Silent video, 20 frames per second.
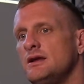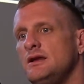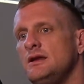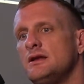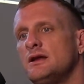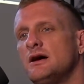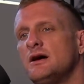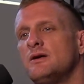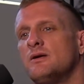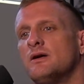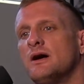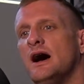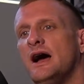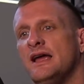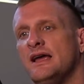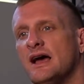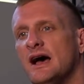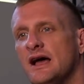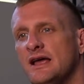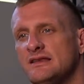you know,
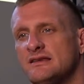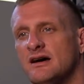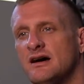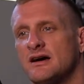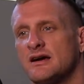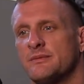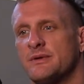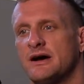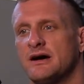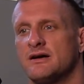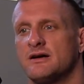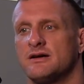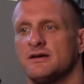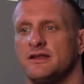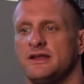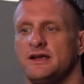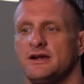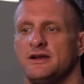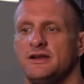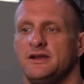I talk about
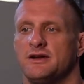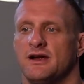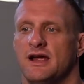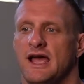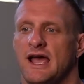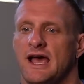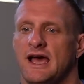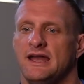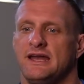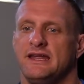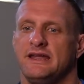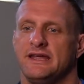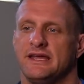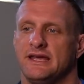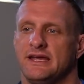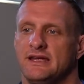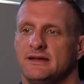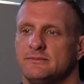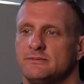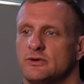earlier, you're adding
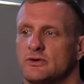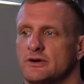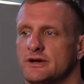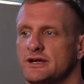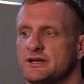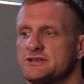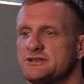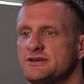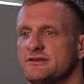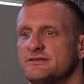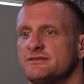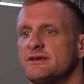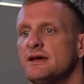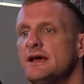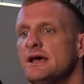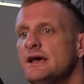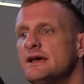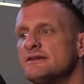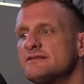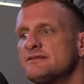in more issues.
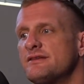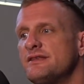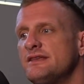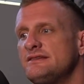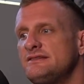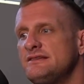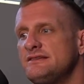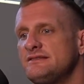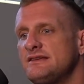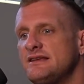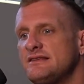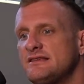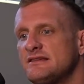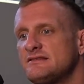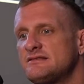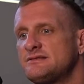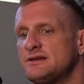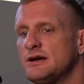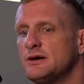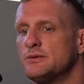So this is at the
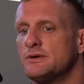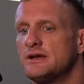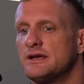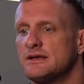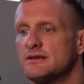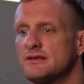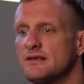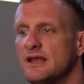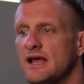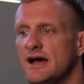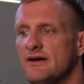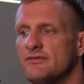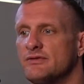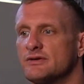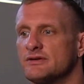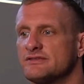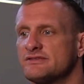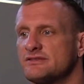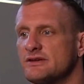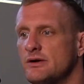token
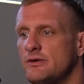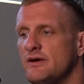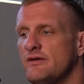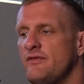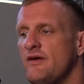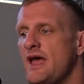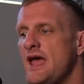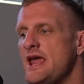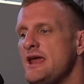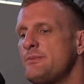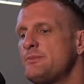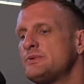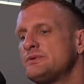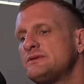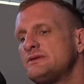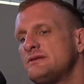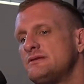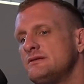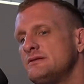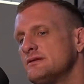level. So if
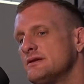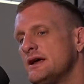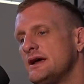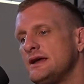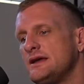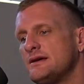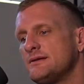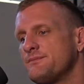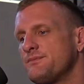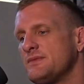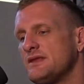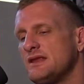ApeCoin